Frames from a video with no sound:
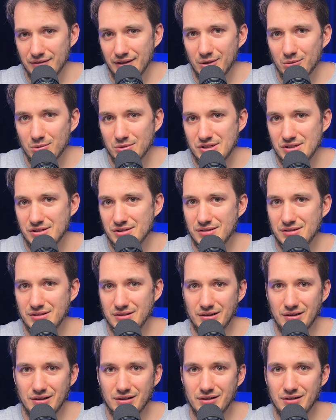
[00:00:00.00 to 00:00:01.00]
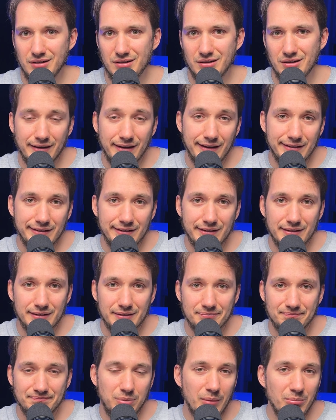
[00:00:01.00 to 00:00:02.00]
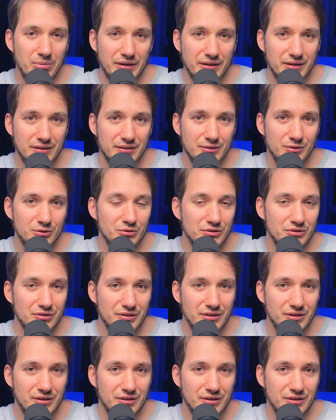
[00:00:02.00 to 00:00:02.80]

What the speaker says: languages are kind of public good,